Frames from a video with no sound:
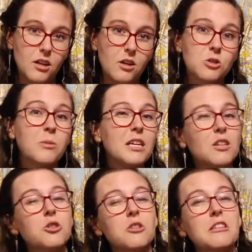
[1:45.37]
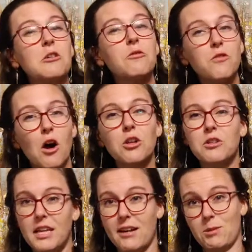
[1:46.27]
so making sure that you follow
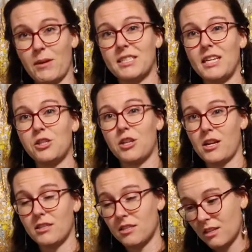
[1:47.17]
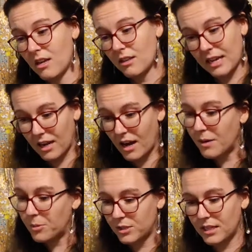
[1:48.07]
the expectations that god
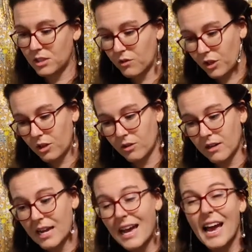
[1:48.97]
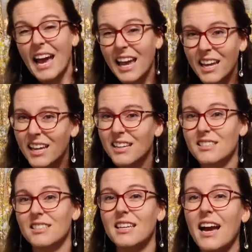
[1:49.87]
presents for you
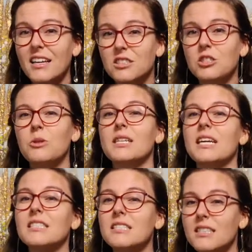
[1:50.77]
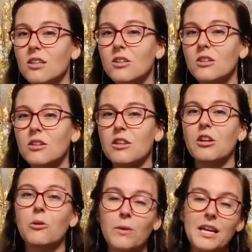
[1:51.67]
and it asks you to consider the
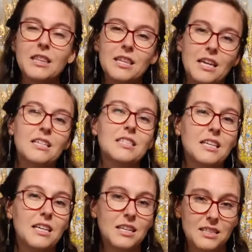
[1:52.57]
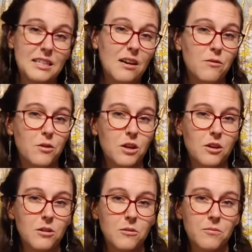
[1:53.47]
great things that he has done for you
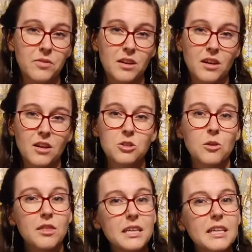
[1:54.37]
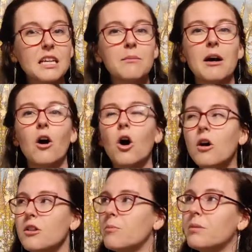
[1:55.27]
so, thinking about
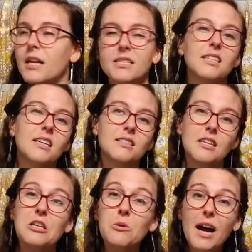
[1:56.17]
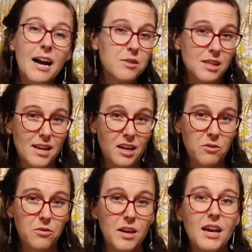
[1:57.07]
all the blessings that you have in
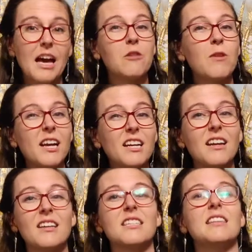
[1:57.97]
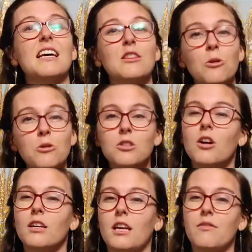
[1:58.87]
life and recognizing that those
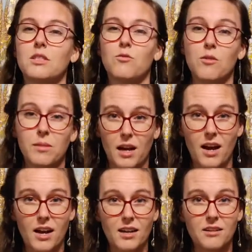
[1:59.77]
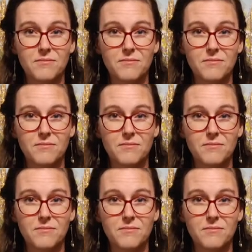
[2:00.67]
are gifts from God.